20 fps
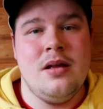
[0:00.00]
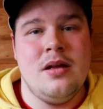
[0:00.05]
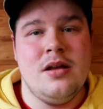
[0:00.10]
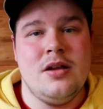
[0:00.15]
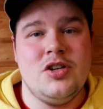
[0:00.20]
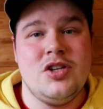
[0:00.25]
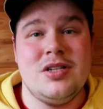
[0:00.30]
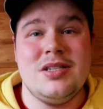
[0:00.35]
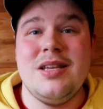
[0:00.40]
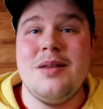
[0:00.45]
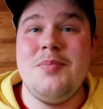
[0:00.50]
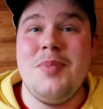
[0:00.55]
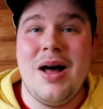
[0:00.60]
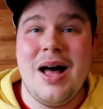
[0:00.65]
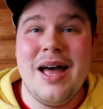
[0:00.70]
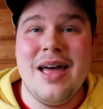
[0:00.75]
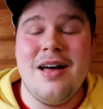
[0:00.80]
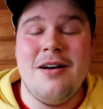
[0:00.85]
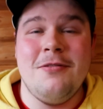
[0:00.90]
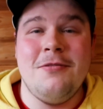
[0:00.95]
Just to
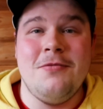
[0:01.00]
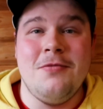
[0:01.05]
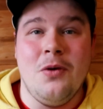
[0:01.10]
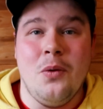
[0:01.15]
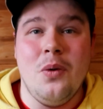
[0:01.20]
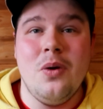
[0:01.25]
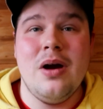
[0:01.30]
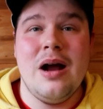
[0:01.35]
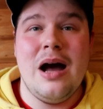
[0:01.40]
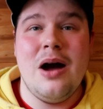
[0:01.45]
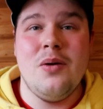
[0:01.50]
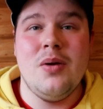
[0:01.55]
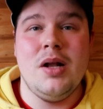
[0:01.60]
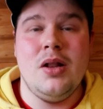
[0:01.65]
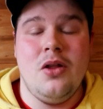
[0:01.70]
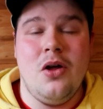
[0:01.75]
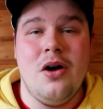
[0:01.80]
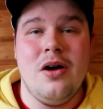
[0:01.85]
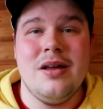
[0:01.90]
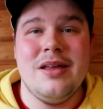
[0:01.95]
buy a
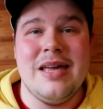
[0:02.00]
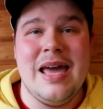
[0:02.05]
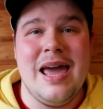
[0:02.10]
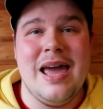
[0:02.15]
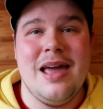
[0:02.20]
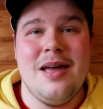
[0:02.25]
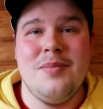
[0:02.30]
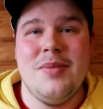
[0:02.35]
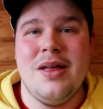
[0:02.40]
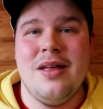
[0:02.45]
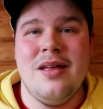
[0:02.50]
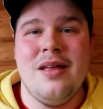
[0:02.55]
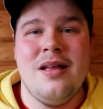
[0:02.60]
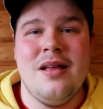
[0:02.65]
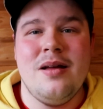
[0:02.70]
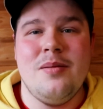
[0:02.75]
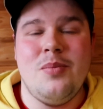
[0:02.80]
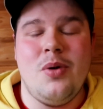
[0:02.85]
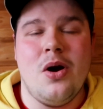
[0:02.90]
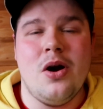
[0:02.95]
4-hour-long game,
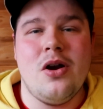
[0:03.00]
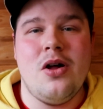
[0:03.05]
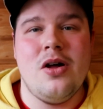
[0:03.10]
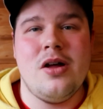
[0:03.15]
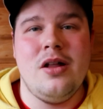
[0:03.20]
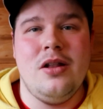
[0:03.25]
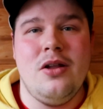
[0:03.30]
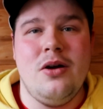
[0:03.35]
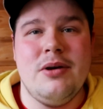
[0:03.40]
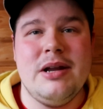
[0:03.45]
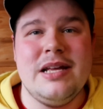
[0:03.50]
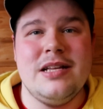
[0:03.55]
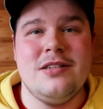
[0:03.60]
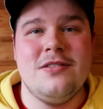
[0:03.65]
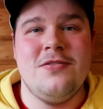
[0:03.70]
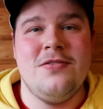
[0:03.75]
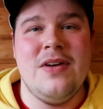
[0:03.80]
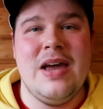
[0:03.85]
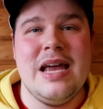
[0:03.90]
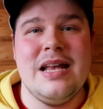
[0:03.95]
Bardock Alone
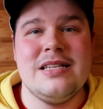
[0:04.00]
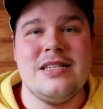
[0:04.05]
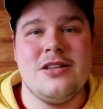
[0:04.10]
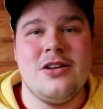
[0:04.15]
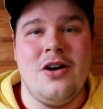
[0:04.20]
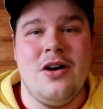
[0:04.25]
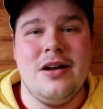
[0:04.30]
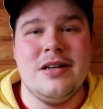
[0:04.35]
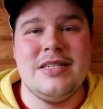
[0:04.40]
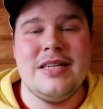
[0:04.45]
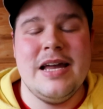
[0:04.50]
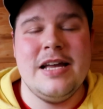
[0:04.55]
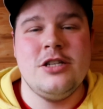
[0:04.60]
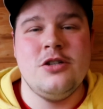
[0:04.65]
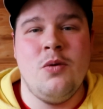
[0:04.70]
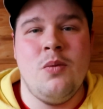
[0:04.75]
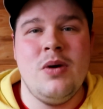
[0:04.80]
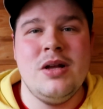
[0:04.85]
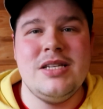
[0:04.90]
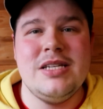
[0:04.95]
Against Fate cost a
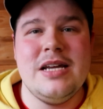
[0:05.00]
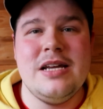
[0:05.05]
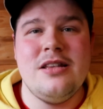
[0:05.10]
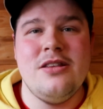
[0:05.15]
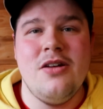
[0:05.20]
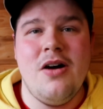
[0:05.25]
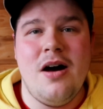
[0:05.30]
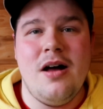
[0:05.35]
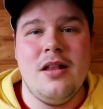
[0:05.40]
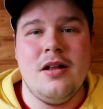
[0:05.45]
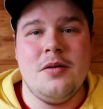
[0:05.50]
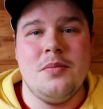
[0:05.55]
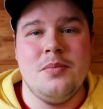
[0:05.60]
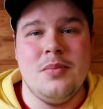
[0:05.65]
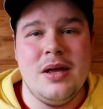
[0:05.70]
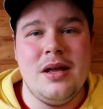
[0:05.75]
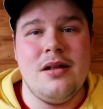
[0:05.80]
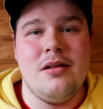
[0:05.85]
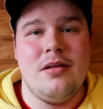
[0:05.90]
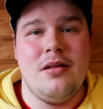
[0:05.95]
$20
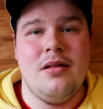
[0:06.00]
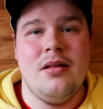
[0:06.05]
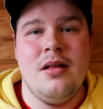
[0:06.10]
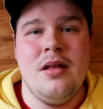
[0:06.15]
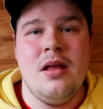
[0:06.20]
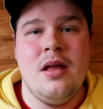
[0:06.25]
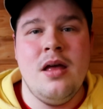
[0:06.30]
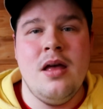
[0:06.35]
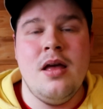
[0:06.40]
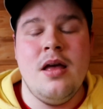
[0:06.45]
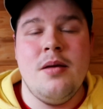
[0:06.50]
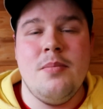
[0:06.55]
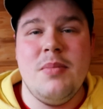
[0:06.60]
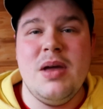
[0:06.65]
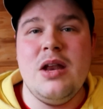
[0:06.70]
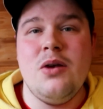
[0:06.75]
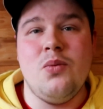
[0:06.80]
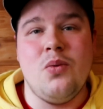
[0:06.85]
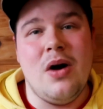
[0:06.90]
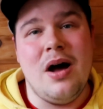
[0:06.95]
bill.
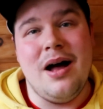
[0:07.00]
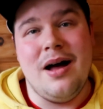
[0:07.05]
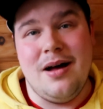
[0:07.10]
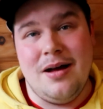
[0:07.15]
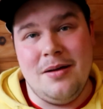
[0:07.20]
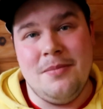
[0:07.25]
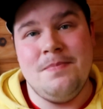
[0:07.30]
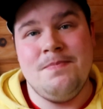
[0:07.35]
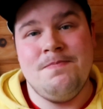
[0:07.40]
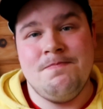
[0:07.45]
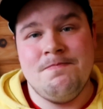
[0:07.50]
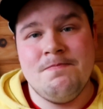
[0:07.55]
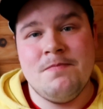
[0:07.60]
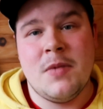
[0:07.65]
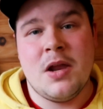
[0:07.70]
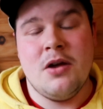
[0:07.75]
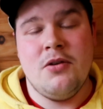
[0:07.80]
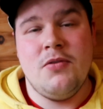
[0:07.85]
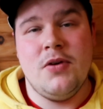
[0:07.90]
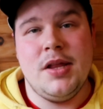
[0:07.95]
Meanwhile,
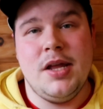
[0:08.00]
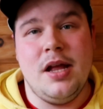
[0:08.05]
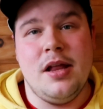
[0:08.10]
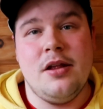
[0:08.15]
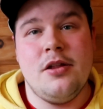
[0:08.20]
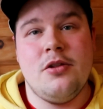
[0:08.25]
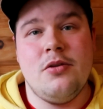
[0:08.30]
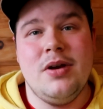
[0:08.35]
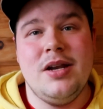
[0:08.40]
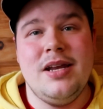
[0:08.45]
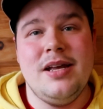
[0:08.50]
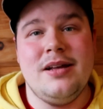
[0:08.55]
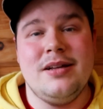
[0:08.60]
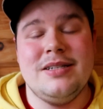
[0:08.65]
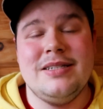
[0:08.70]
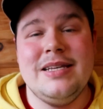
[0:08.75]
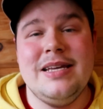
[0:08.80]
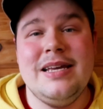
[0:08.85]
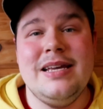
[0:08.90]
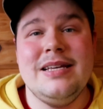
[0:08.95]
for the other three
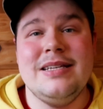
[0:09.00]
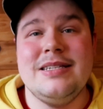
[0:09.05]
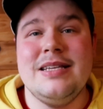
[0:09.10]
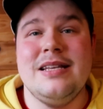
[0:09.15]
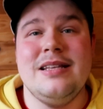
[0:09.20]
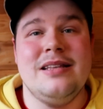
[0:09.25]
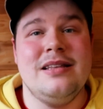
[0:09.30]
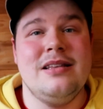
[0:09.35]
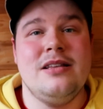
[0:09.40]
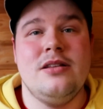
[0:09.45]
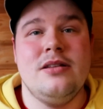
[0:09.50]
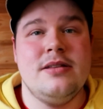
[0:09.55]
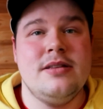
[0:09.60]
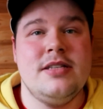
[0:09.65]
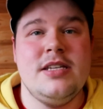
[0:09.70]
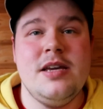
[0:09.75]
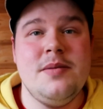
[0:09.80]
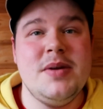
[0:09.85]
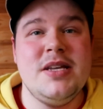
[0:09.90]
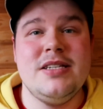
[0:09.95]
DLCs in
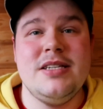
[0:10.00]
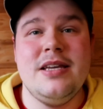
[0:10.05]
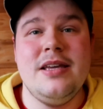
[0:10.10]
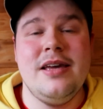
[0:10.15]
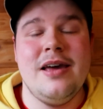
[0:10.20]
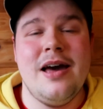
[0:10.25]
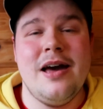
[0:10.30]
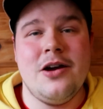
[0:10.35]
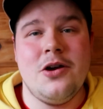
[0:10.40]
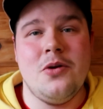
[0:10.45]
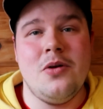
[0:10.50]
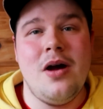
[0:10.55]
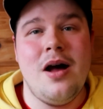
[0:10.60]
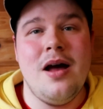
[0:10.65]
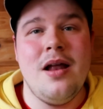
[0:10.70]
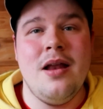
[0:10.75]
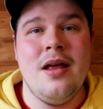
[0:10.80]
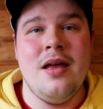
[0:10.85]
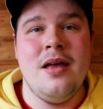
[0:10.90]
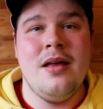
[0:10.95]
DBZ
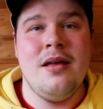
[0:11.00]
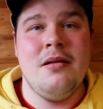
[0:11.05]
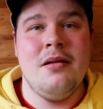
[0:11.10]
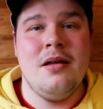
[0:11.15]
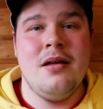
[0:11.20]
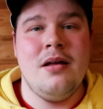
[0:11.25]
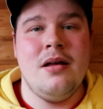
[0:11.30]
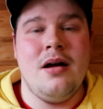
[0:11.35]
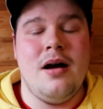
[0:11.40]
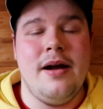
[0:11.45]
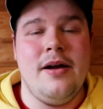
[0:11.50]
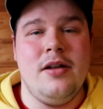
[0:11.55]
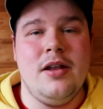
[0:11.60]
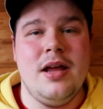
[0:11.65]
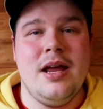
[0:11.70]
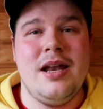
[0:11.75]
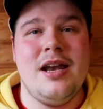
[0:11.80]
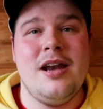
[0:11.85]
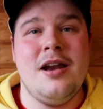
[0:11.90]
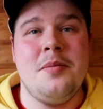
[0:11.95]
Kakarot, I
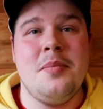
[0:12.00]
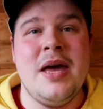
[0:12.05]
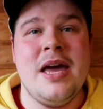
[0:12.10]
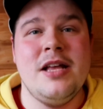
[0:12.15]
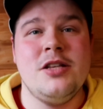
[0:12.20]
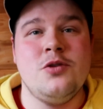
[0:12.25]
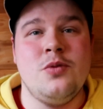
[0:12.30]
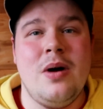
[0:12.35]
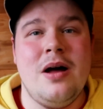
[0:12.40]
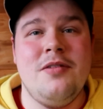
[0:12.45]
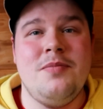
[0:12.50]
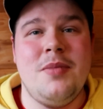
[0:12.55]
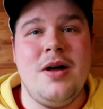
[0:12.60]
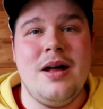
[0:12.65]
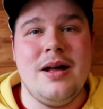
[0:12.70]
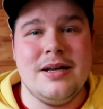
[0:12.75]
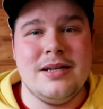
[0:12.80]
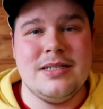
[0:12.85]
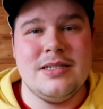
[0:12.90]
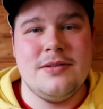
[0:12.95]
only ended up paying
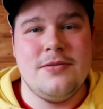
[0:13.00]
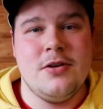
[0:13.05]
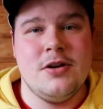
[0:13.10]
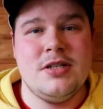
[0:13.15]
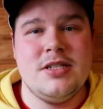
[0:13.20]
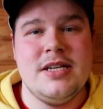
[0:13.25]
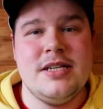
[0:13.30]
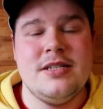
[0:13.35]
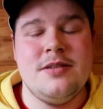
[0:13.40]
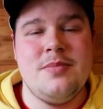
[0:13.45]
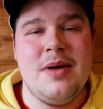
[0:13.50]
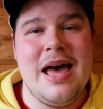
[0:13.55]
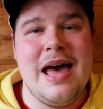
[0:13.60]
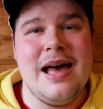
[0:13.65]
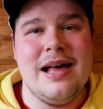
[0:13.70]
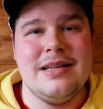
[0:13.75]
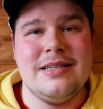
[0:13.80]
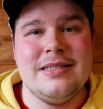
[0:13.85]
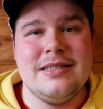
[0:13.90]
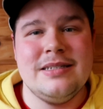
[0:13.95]
$12 for a season
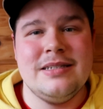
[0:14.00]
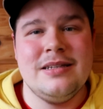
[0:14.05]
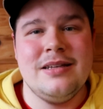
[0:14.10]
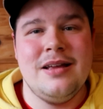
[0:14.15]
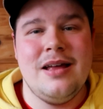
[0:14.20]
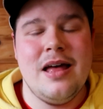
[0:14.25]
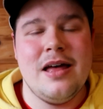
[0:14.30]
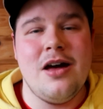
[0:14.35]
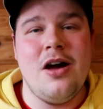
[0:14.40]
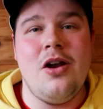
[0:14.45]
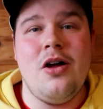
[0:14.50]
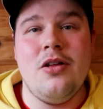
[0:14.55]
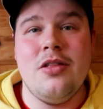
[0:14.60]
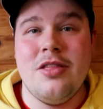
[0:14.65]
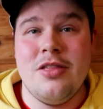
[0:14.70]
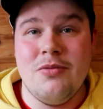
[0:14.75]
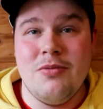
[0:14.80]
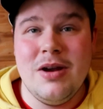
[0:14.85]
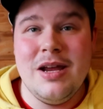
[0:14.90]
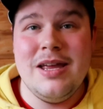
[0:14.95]
pass. I got all
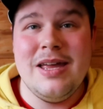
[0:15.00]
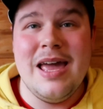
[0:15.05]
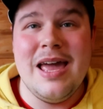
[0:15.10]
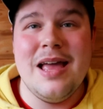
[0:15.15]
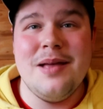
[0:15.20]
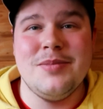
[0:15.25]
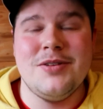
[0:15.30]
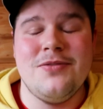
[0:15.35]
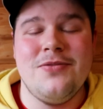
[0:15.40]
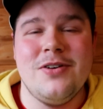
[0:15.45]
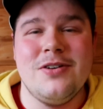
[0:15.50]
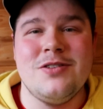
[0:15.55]
three games for